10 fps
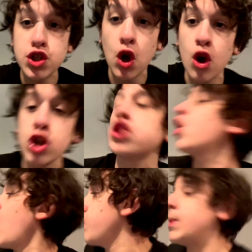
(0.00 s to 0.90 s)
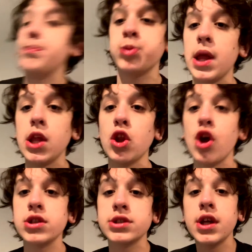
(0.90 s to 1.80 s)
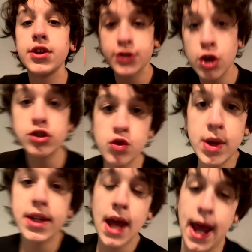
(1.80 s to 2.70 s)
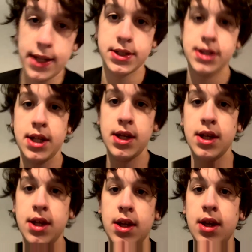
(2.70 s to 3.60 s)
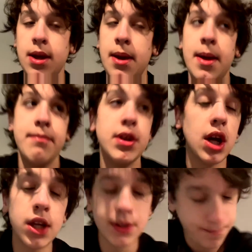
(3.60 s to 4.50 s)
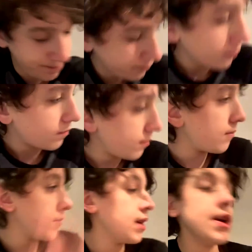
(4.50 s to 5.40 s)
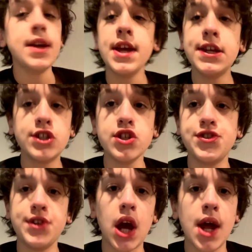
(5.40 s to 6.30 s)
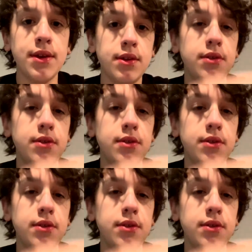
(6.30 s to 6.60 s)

charge of what play-alongs they're doing next. Because it's just not...